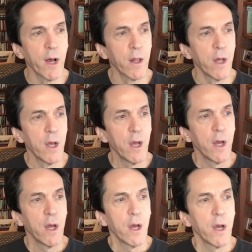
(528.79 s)
well,
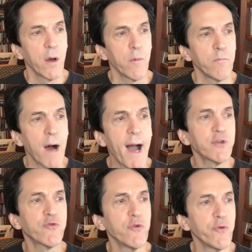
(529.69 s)

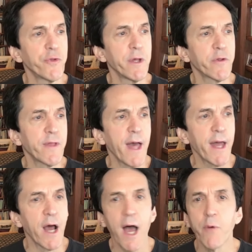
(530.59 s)
my truth is
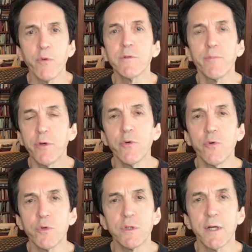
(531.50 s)
that I was
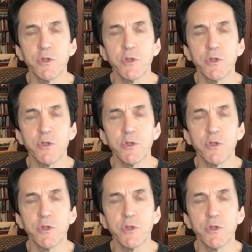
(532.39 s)
abused,